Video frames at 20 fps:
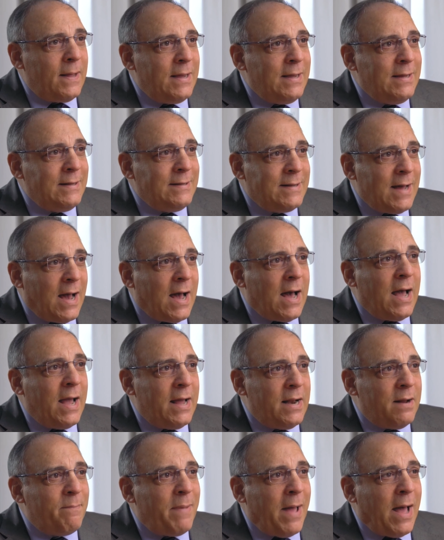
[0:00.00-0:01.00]
he
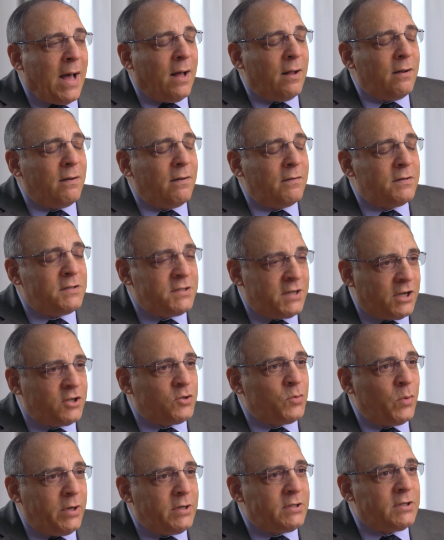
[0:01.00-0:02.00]
died about
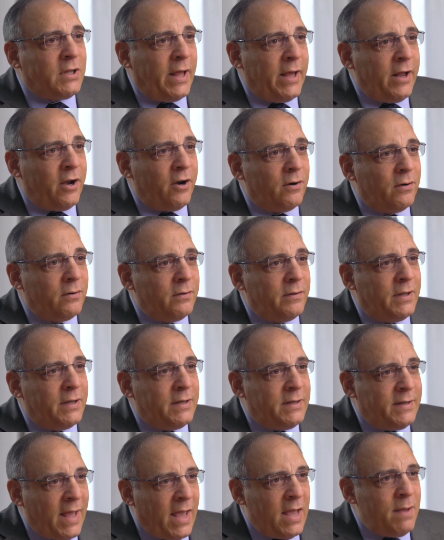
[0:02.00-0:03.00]
6 weeks later, the
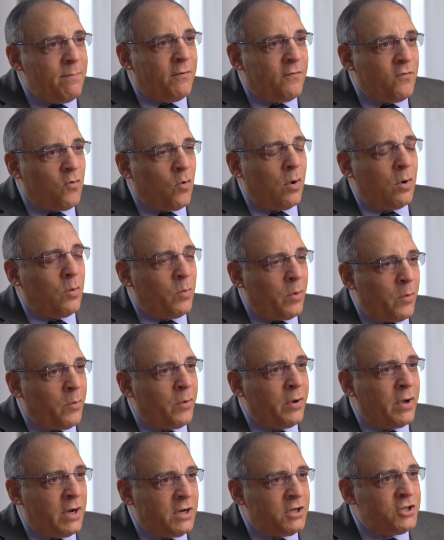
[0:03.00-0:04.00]
day before we
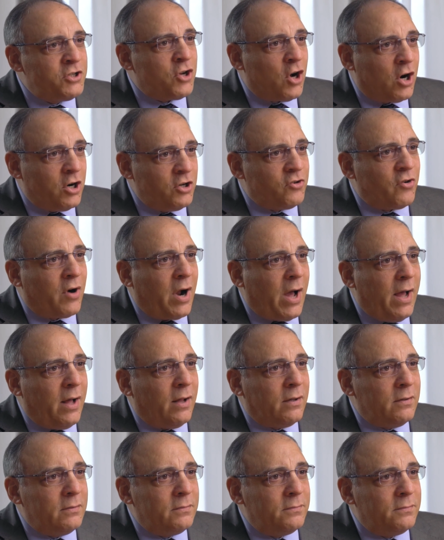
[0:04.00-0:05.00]
were going to start
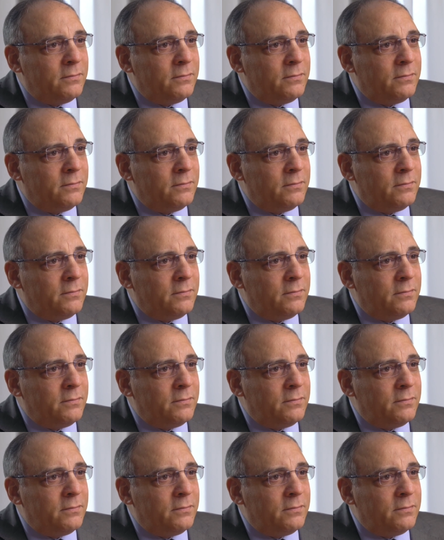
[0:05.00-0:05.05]
trial.